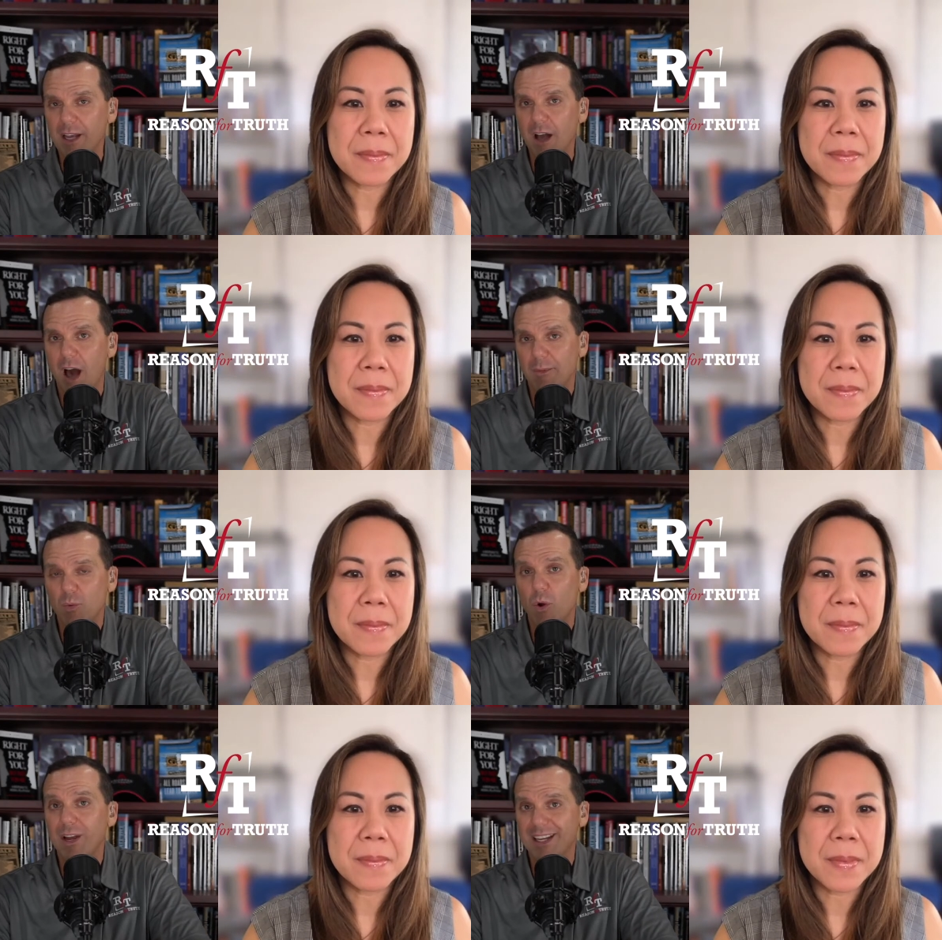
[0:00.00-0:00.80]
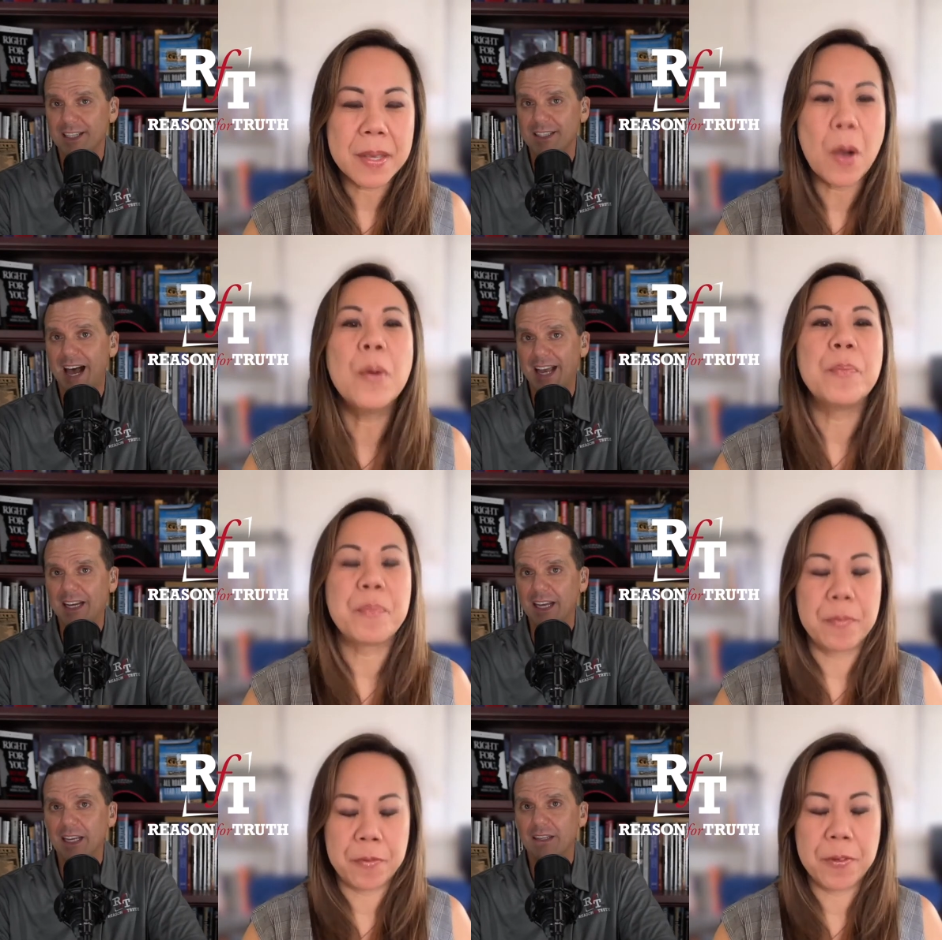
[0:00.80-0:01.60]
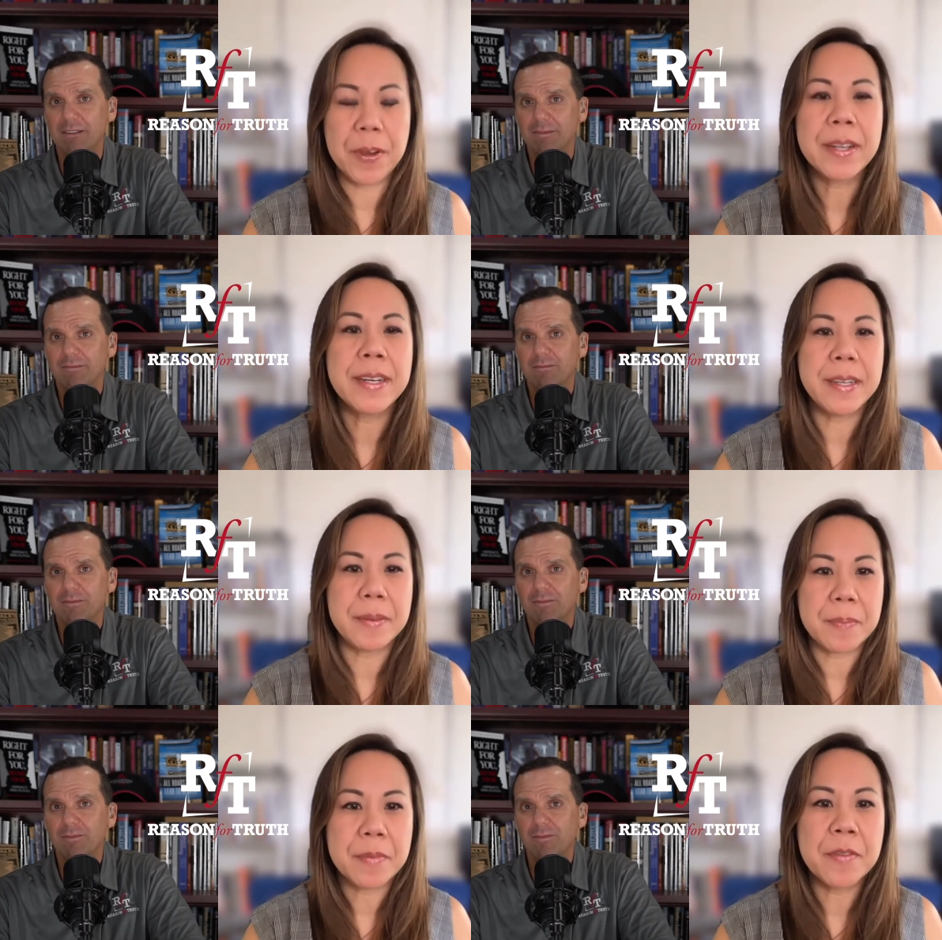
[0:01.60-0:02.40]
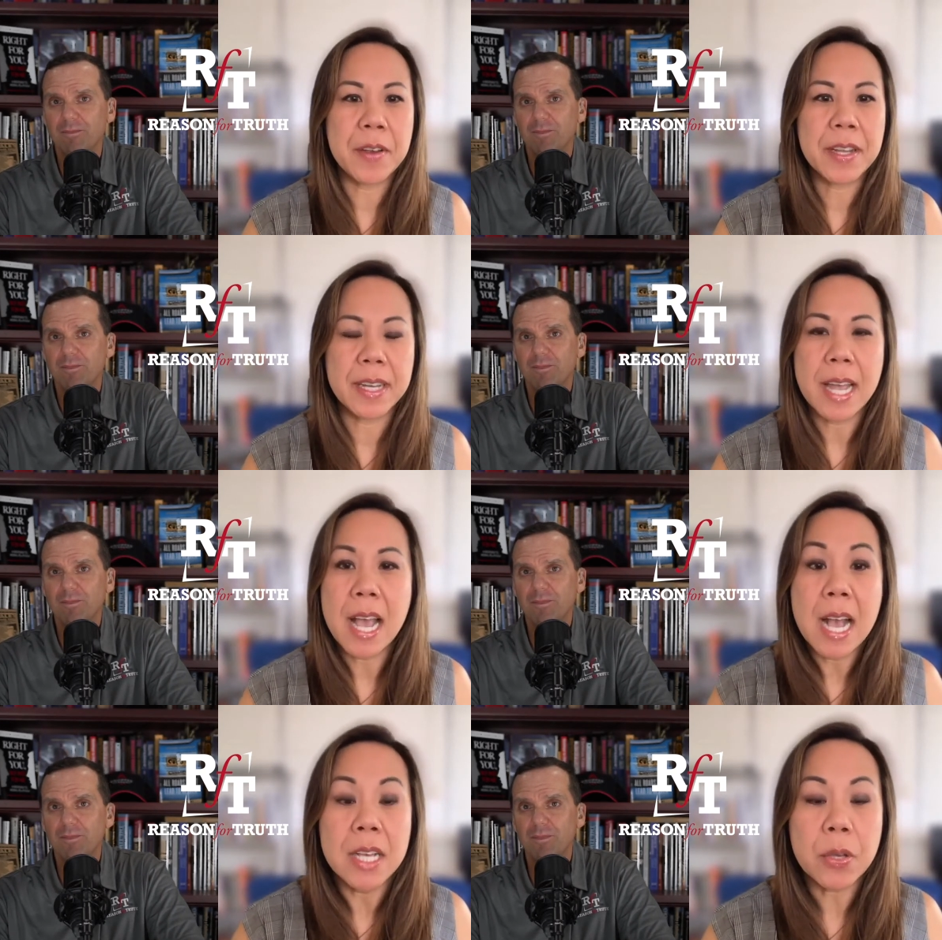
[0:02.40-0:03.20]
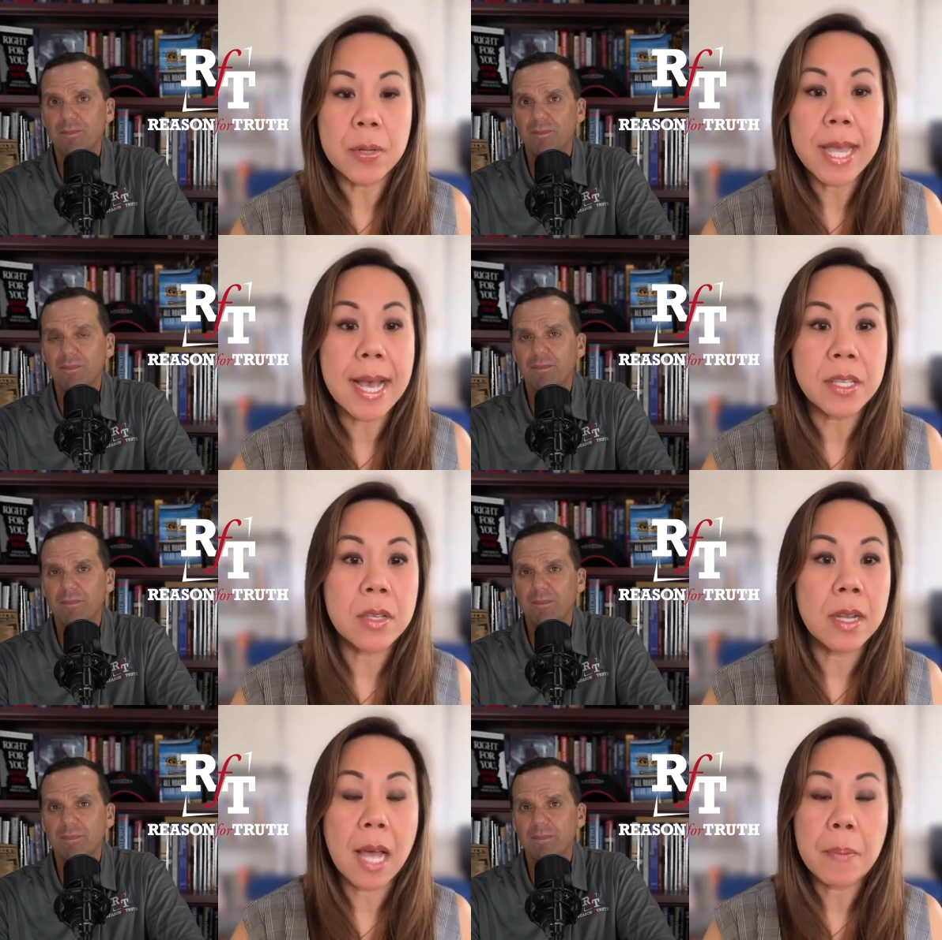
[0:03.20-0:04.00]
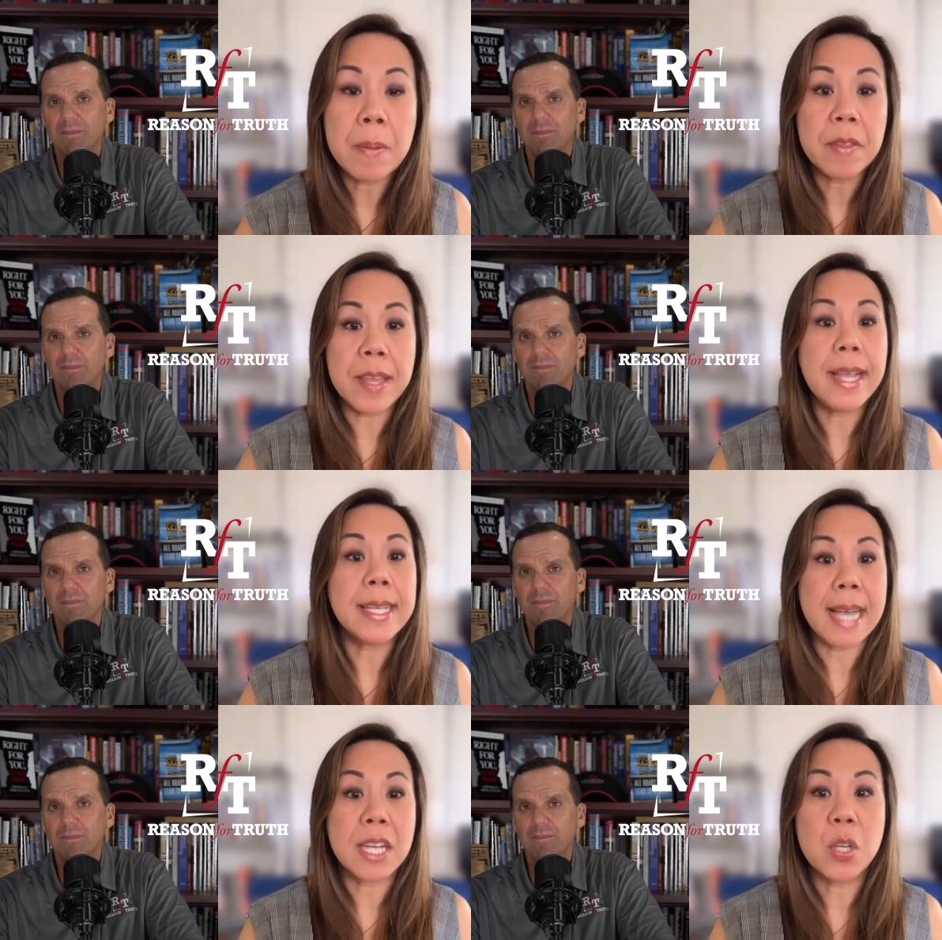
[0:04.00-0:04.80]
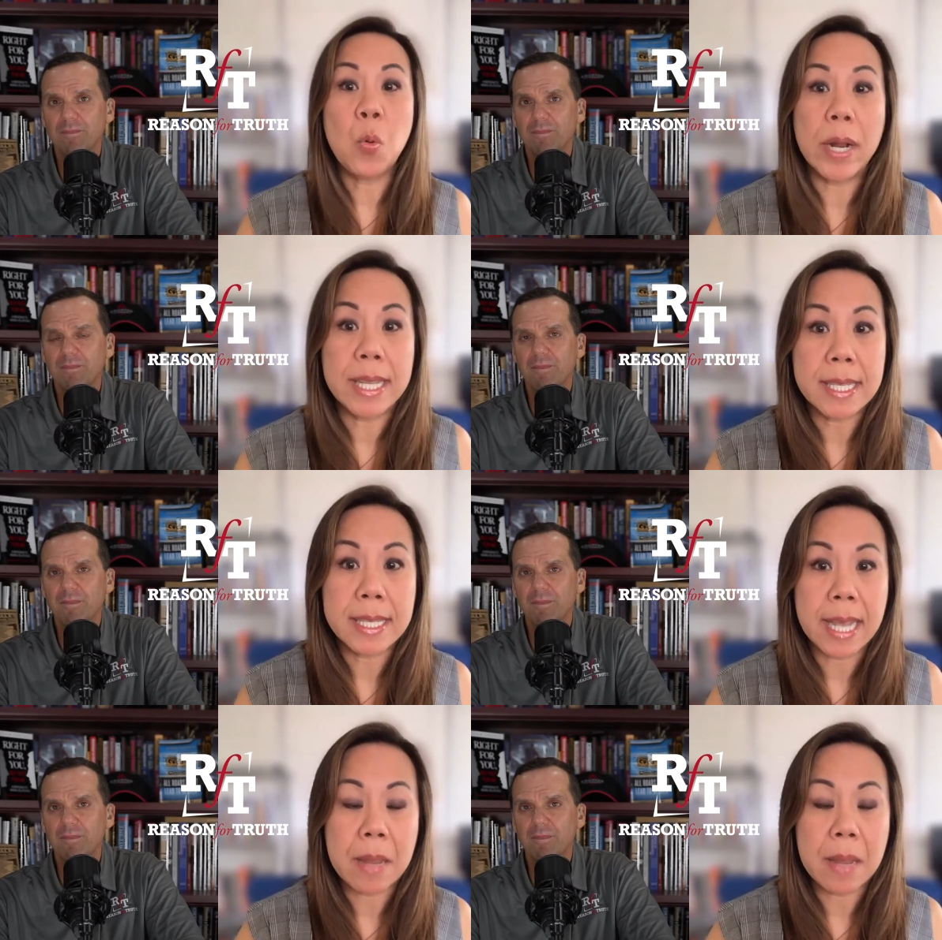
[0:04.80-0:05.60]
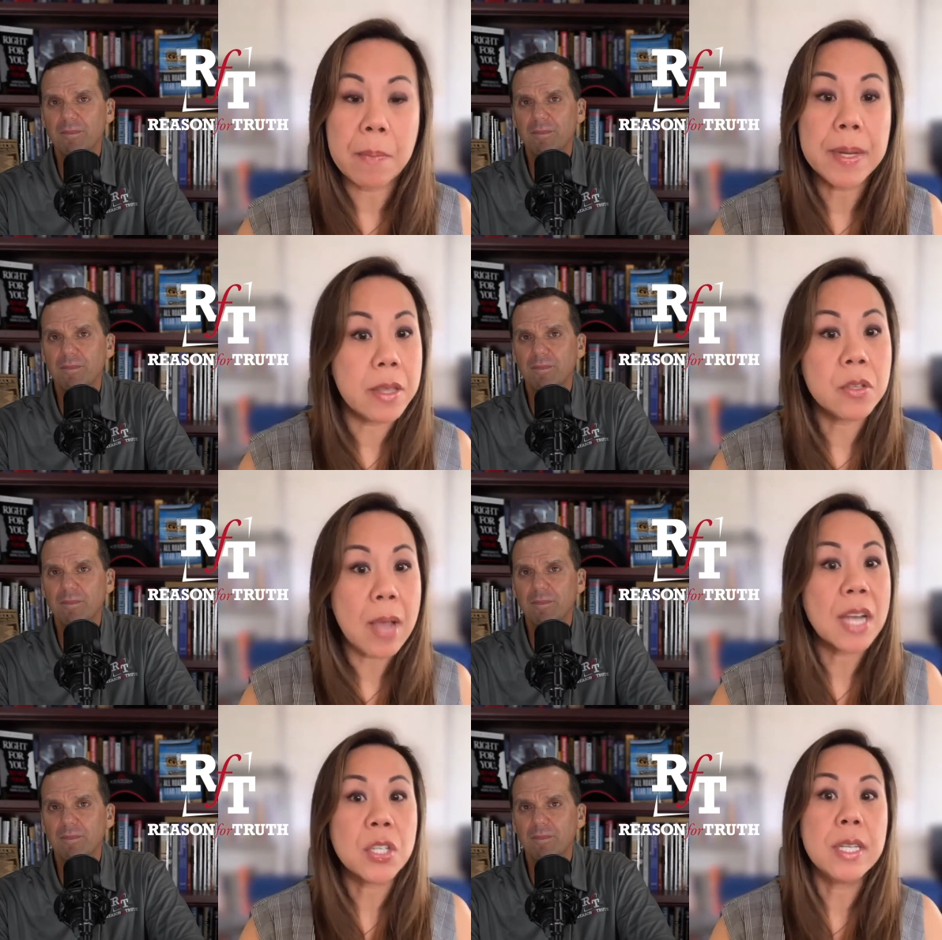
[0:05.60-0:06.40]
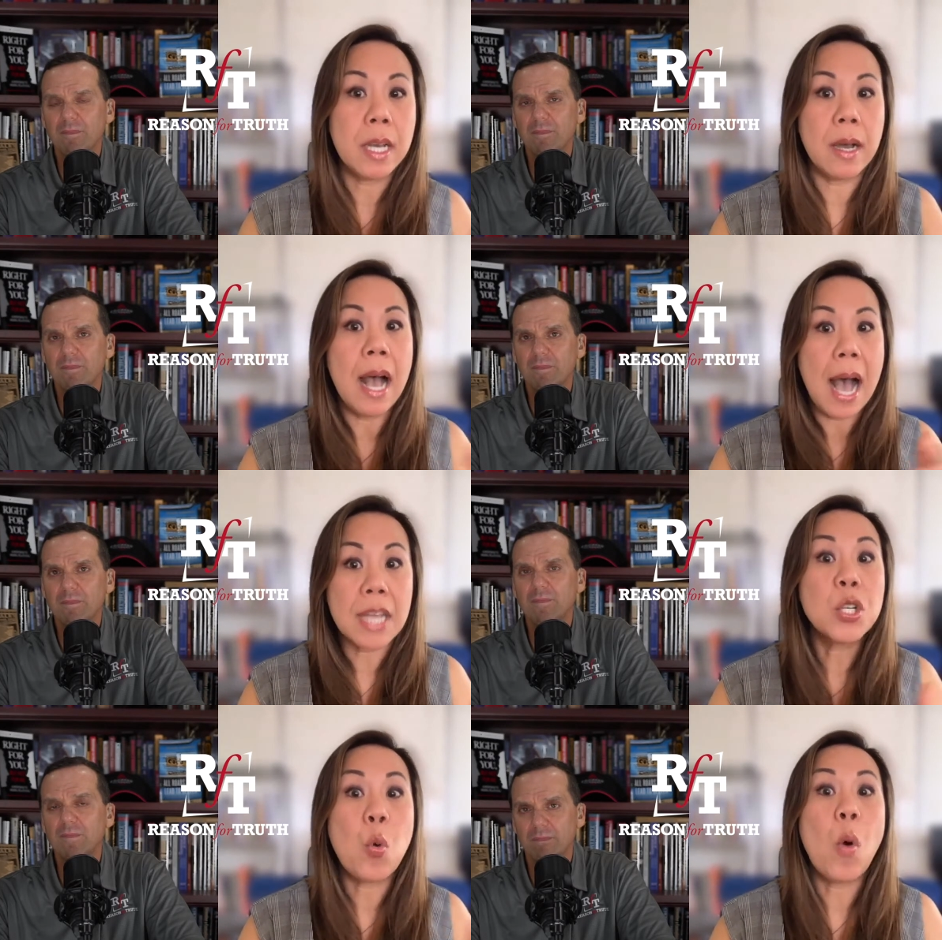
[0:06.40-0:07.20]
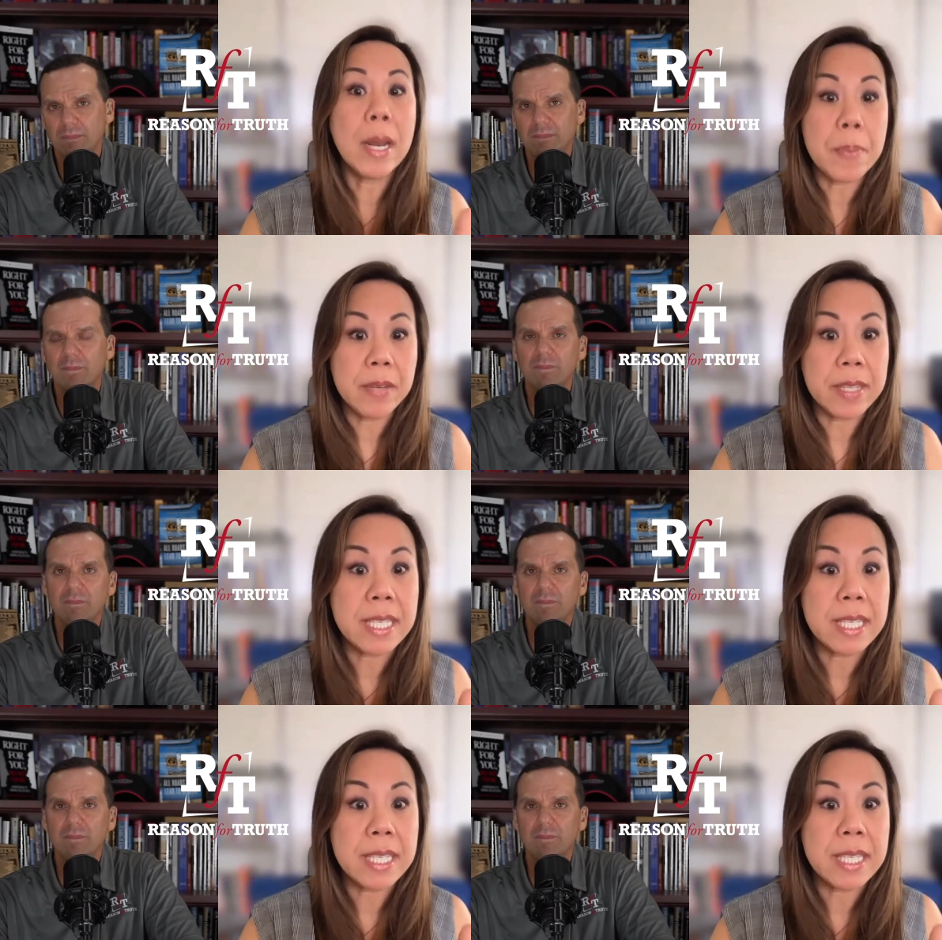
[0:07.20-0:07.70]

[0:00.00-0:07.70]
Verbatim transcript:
Speaker 1: common worry, and anxiety?
Speaker 2: Good. Very good. So yes, a lot of people think it's actually one and the same, but there's actually a actually quite a bit of a